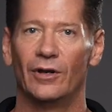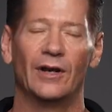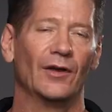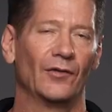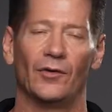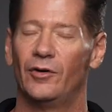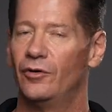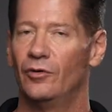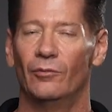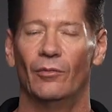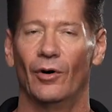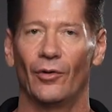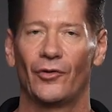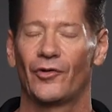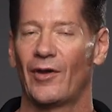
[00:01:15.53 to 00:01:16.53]
It doesn't do
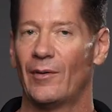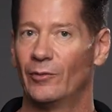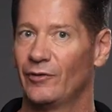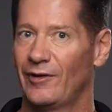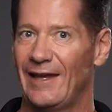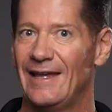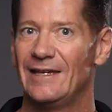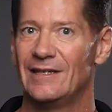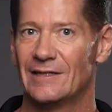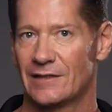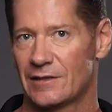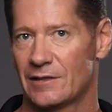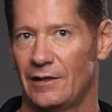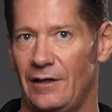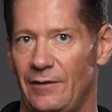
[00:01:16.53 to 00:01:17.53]
both
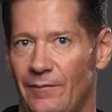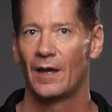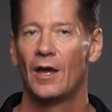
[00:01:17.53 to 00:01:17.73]
simultaneously.